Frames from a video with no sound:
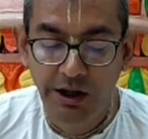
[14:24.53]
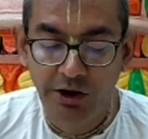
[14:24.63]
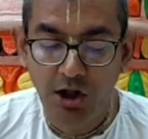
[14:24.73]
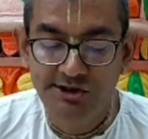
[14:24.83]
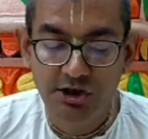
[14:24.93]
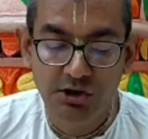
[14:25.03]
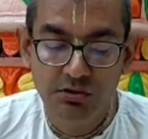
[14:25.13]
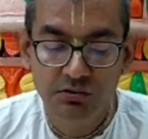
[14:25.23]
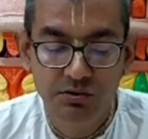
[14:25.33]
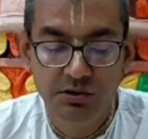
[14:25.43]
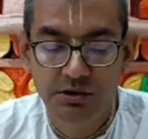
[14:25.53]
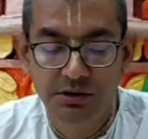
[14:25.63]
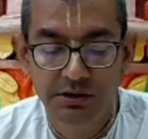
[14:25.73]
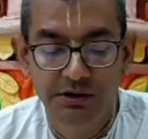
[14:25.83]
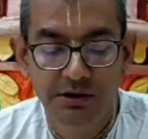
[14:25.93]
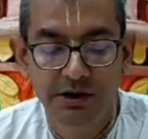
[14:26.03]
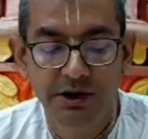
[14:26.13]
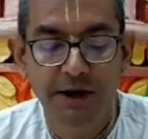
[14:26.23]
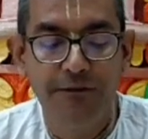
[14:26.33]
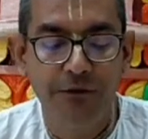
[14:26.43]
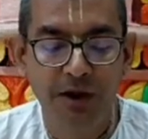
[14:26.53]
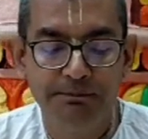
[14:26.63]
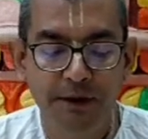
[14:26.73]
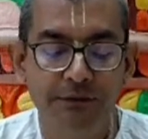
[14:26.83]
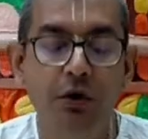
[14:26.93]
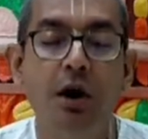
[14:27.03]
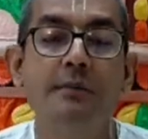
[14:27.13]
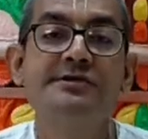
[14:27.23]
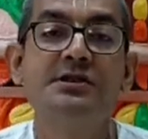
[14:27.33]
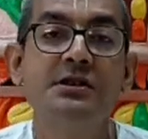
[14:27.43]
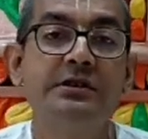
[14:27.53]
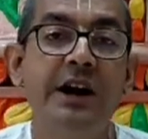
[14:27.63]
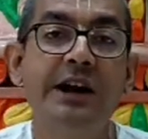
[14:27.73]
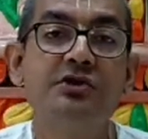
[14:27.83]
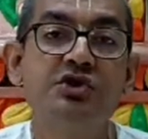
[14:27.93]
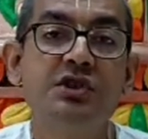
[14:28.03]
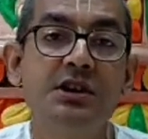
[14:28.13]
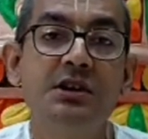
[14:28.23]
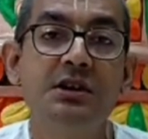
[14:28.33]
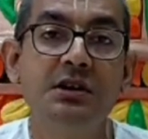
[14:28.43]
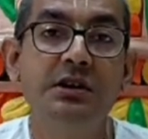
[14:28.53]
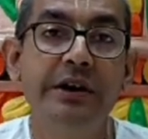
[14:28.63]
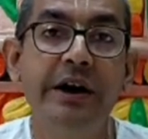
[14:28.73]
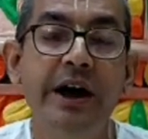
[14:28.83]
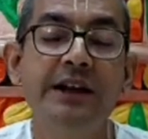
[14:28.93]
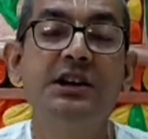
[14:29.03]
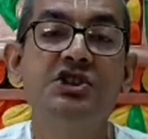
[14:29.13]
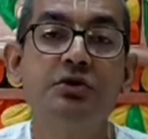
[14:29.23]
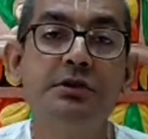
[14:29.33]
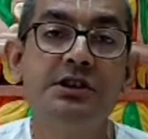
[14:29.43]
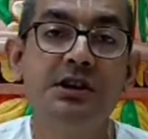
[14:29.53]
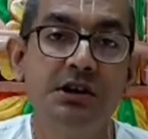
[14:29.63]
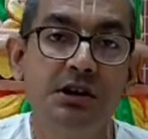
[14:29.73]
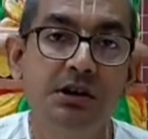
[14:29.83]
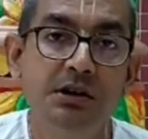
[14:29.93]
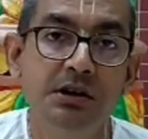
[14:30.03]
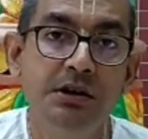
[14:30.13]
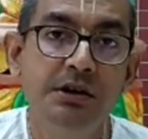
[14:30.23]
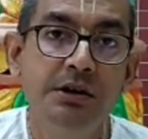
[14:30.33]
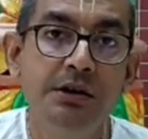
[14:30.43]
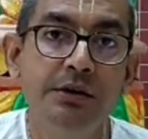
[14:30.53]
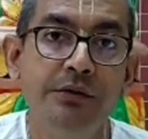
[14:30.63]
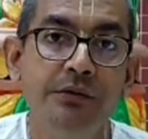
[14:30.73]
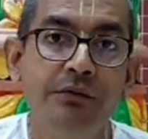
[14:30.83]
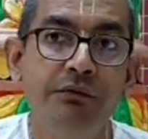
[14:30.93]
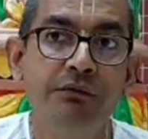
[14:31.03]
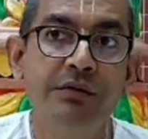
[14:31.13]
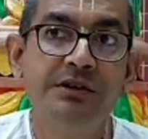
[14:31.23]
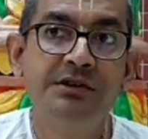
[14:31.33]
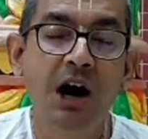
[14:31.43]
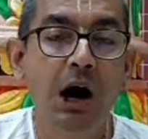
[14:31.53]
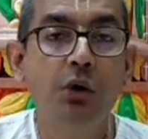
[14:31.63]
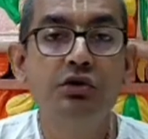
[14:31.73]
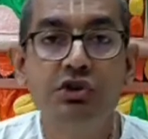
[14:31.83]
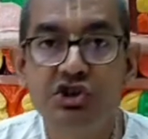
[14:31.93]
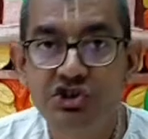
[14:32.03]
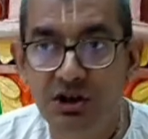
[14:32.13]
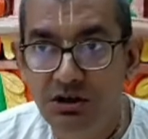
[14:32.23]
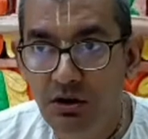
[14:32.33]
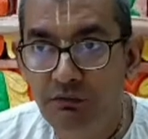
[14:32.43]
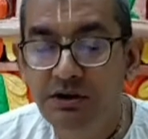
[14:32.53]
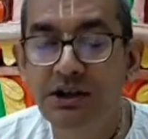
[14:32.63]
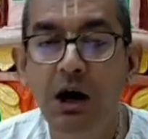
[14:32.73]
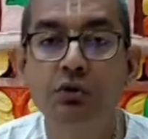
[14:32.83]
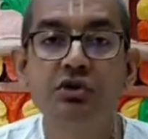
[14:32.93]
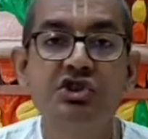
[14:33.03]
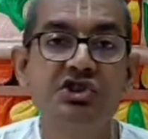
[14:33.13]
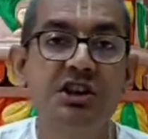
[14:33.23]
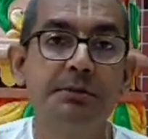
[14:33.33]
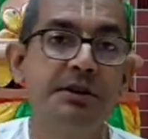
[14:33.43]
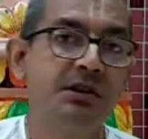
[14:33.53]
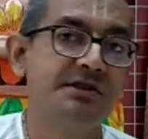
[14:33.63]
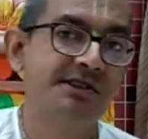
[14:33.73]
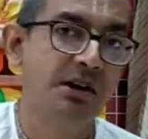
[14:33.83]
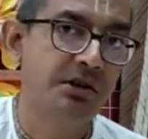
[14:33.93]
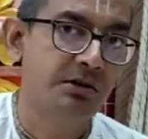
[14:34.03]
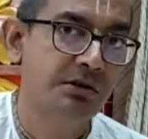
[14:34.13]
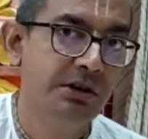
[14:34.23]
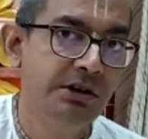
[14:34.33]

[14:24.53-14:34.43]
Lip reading: And also, if one performs Rajasuya and Ashwamedh Yajna without Krishna keeping in the center,